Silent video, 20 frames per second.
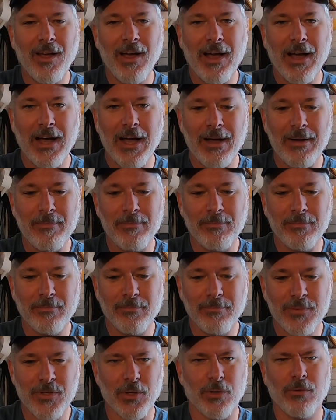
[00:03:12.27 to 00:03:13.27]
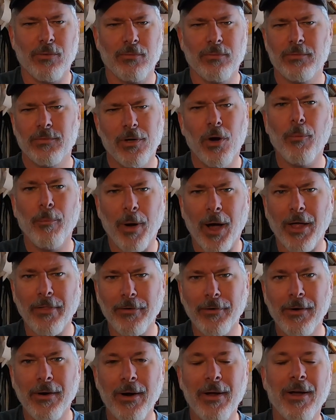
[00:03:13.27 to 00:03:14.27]
Um, so don't
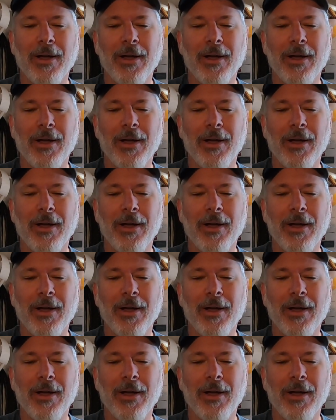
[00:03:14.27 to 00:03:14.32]
bother.